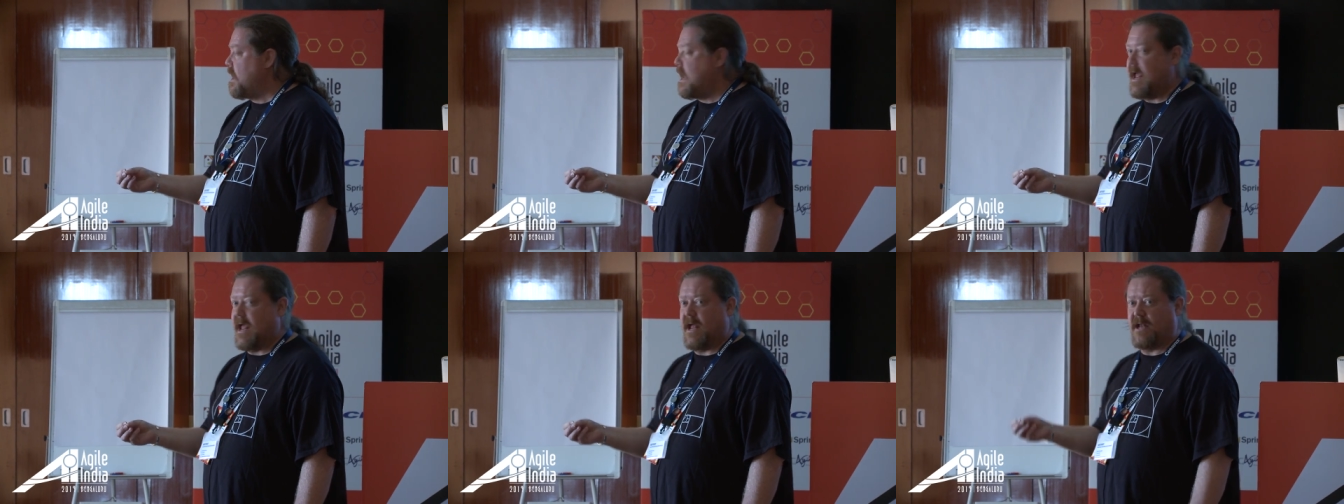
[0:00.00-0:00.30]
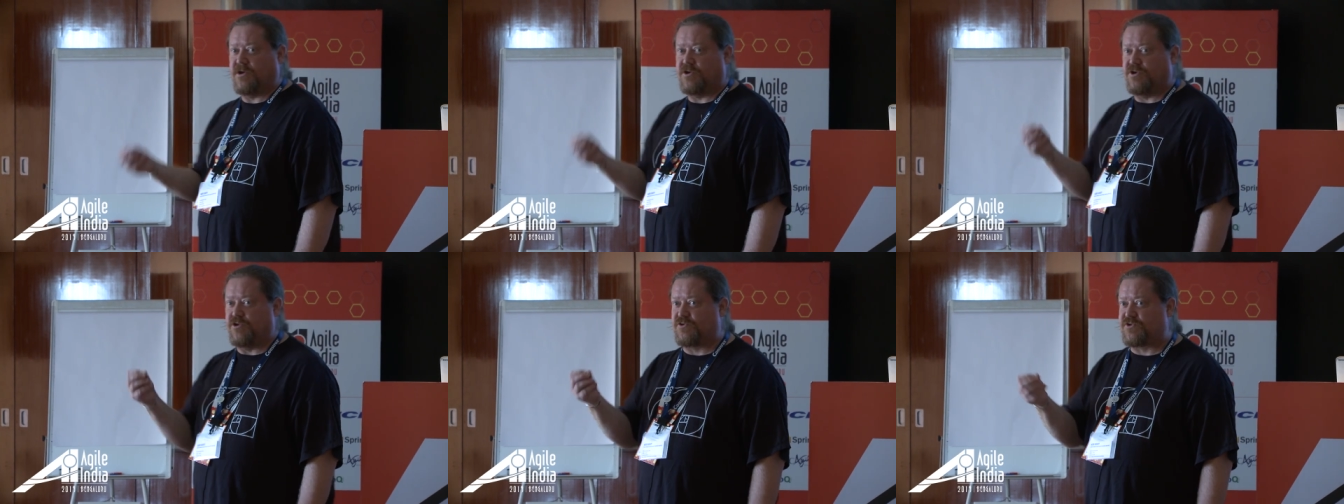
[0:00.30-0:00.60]

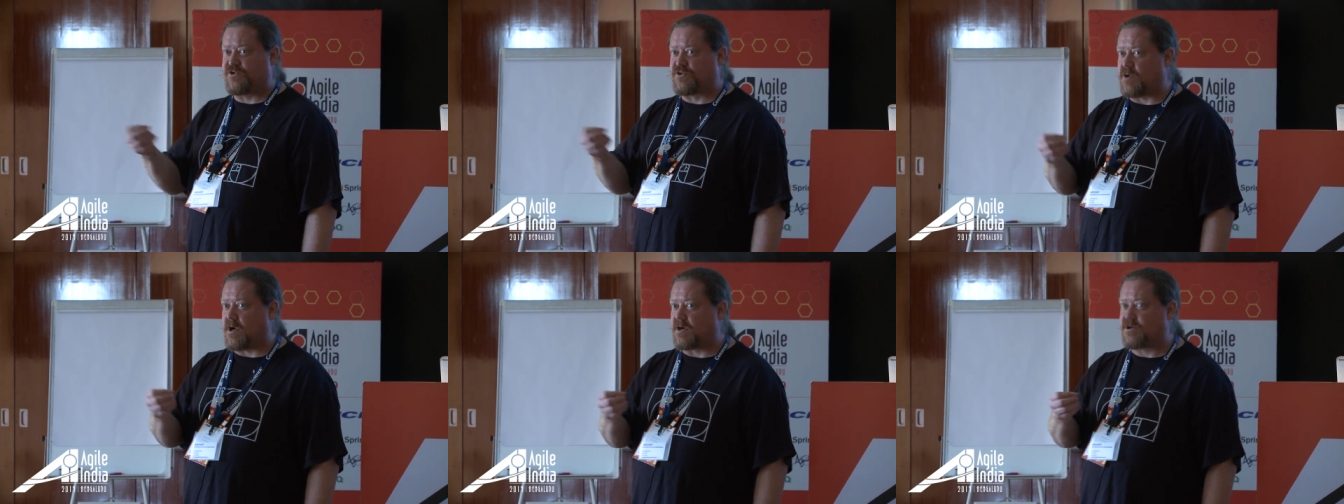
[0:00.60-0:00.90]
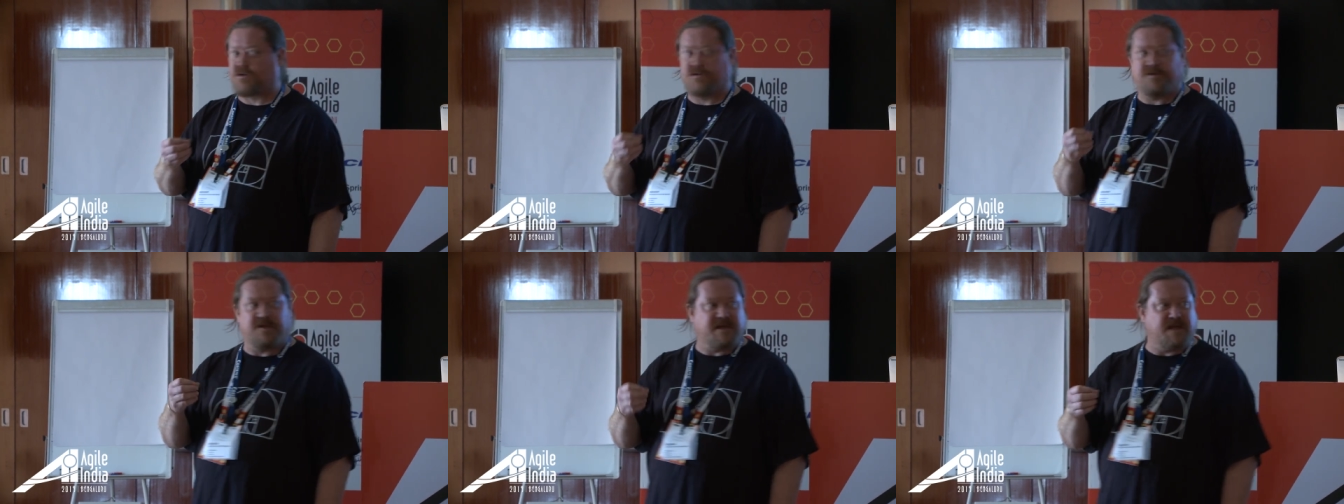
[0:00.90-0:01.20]
And you
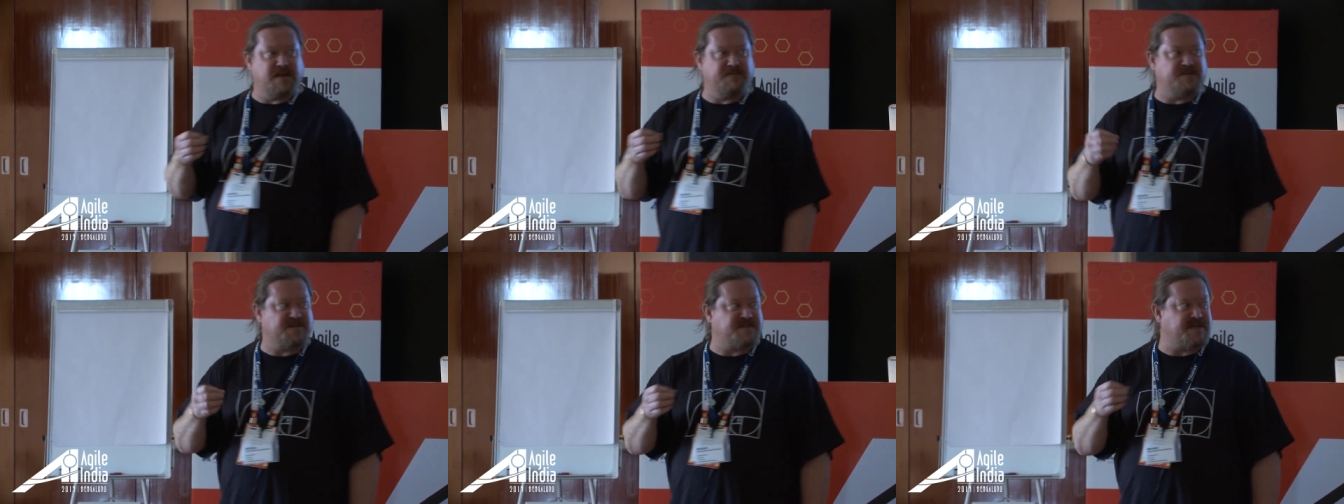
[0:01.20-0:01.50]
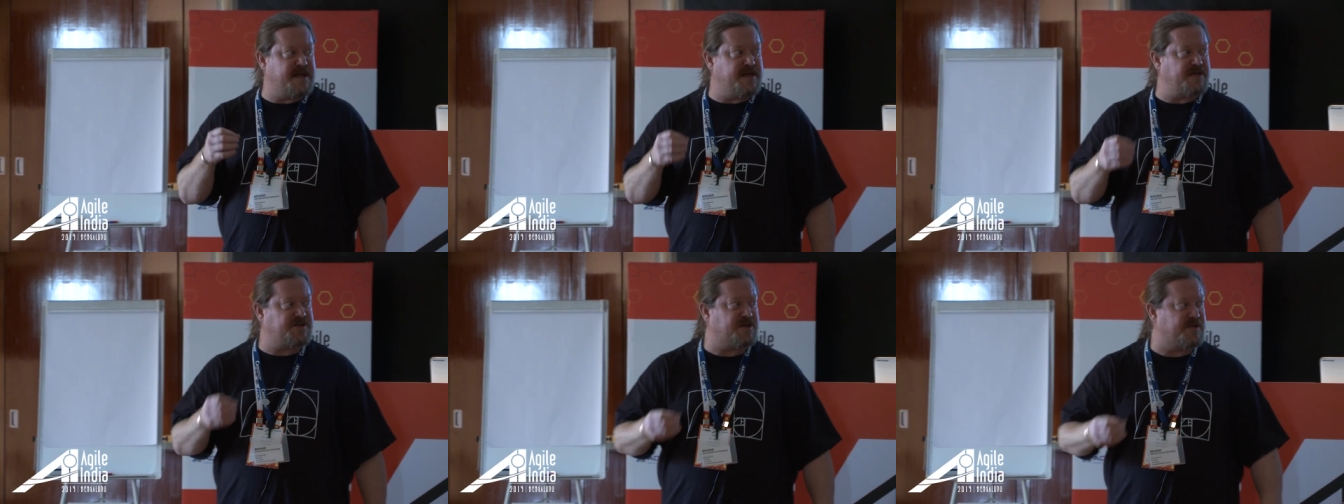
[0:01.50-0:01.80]
structure the
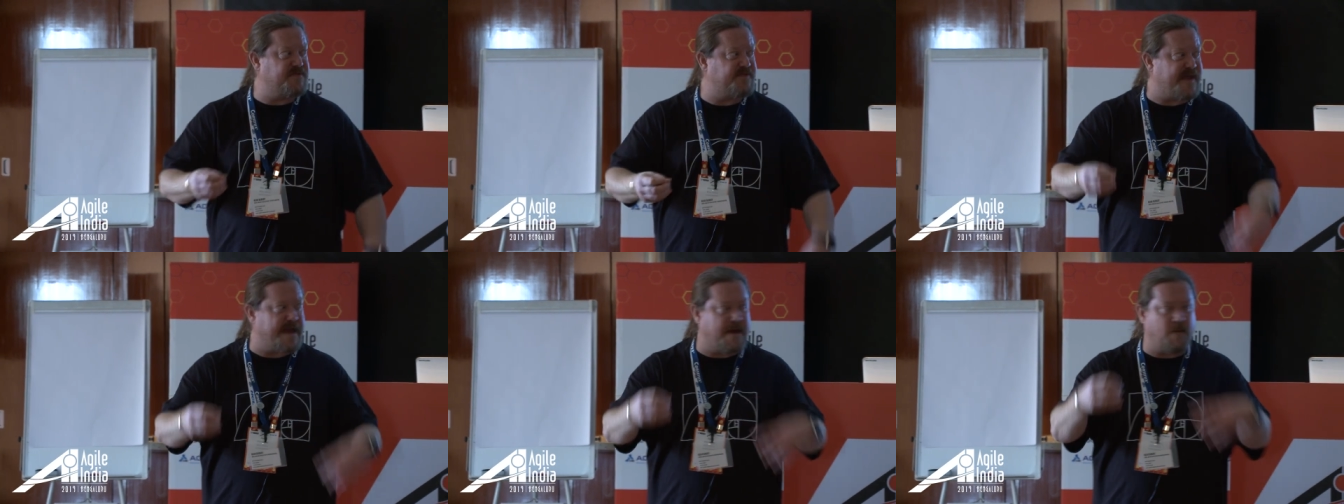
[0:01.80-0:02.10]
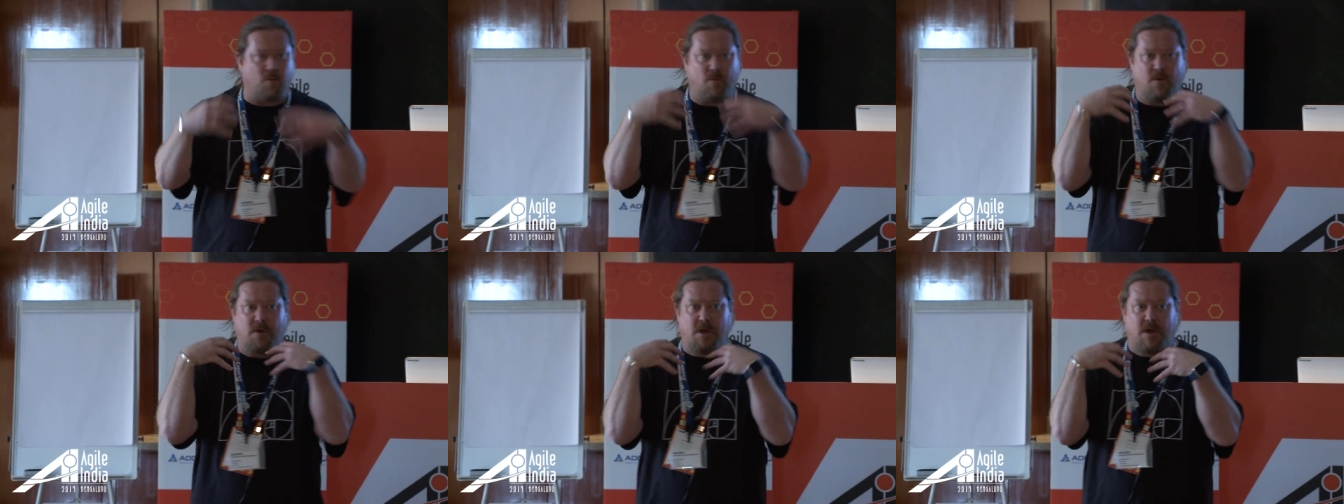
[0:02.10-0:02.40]
invitation
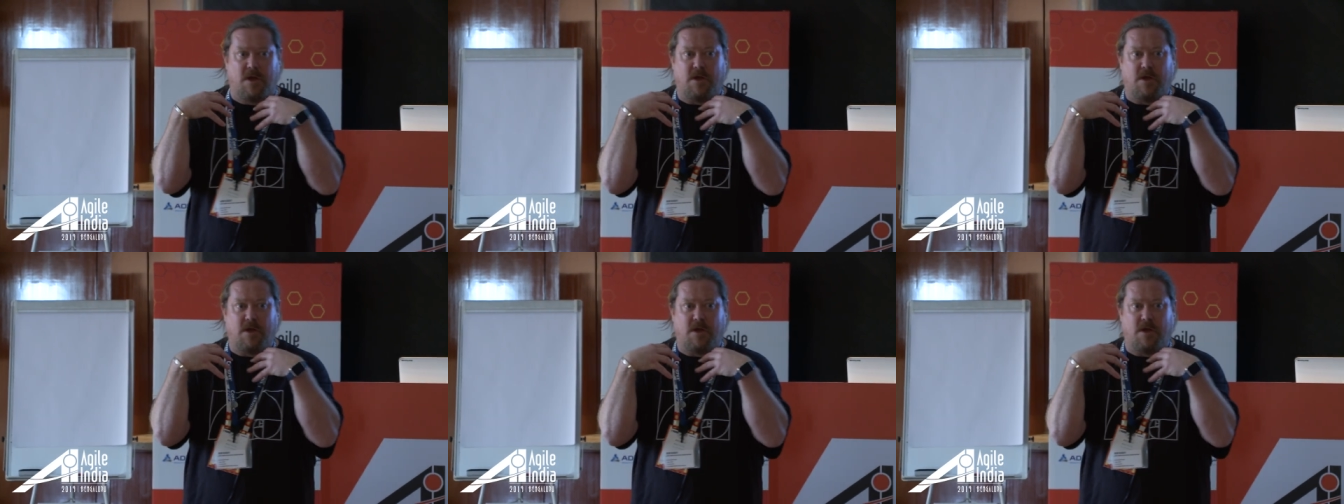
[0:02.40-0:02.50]
that